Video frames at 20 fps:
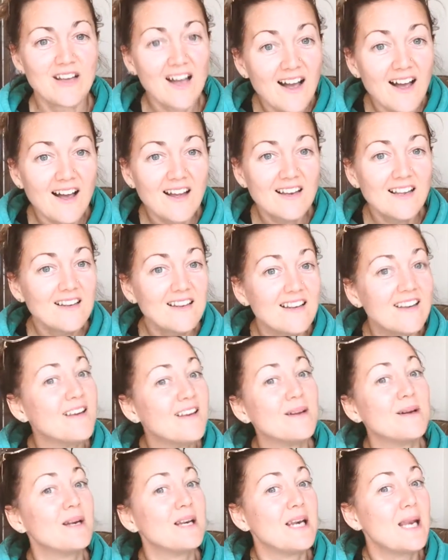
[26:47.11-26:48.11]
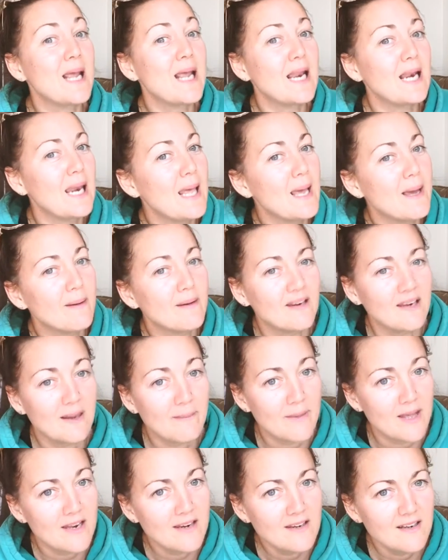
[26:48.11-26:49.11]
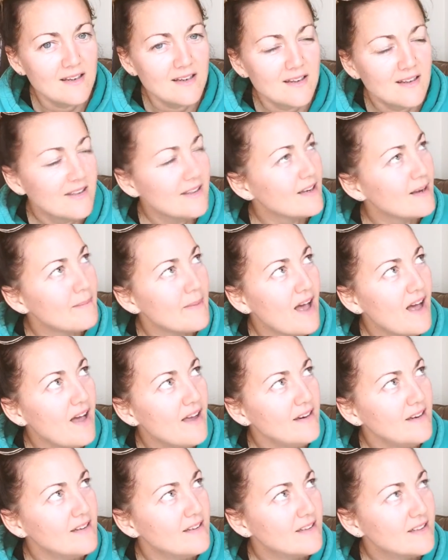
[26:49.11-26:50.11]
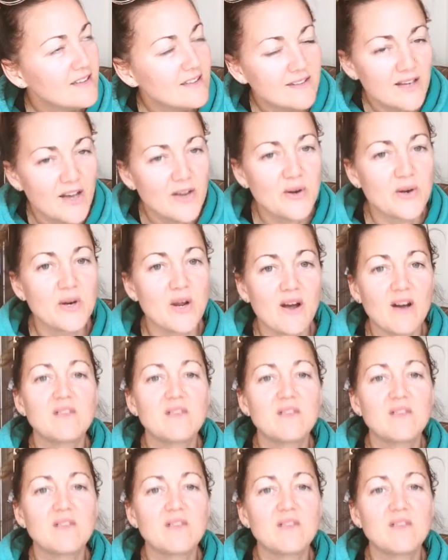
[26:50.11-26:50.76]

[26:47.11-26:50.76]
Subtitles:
Carla Lemon, I don't know.